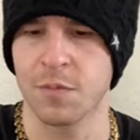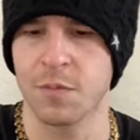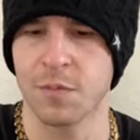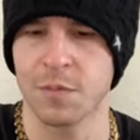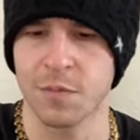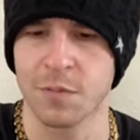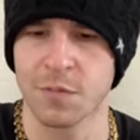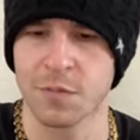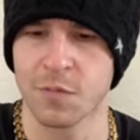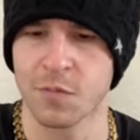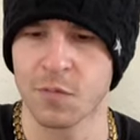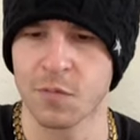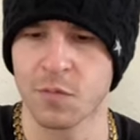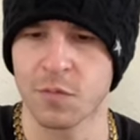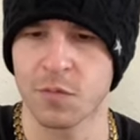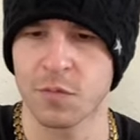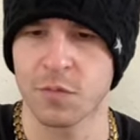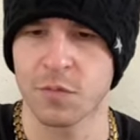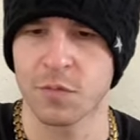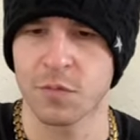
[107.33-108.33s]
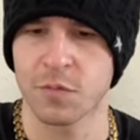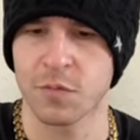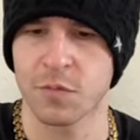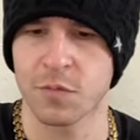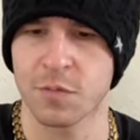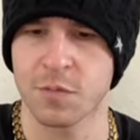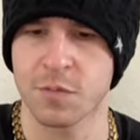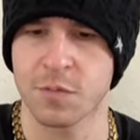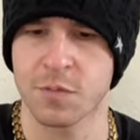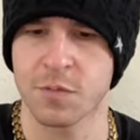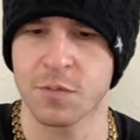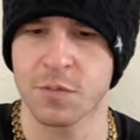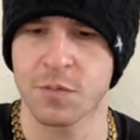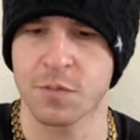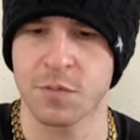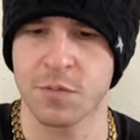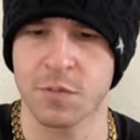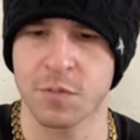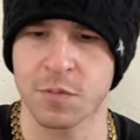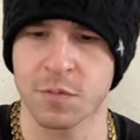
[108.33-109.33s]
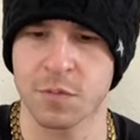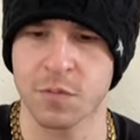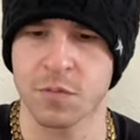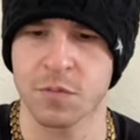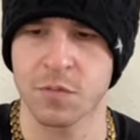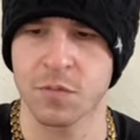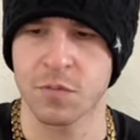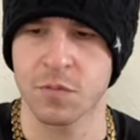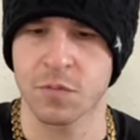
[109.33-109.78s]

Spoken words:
Nothing is said.